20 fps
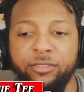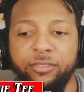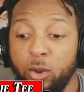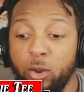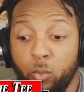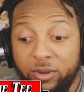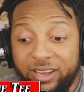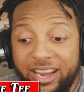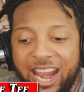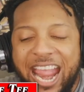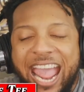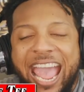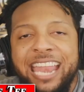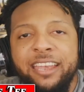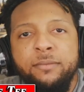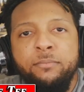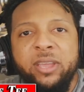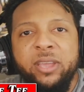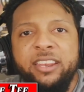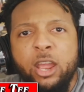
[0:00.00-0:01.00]
There
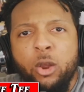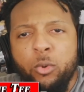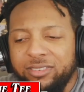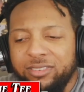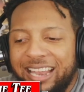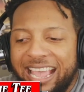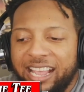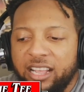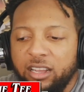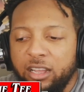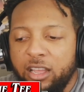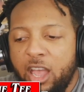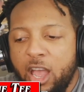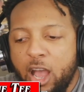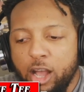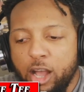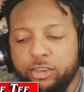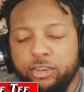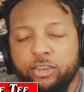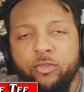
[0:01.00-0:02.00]
hadn't been. There was like a
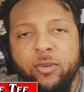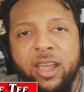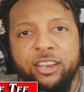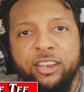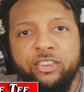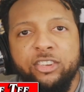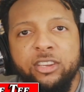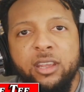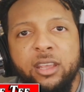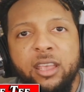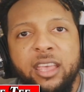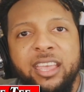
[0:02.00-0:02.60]
stretch.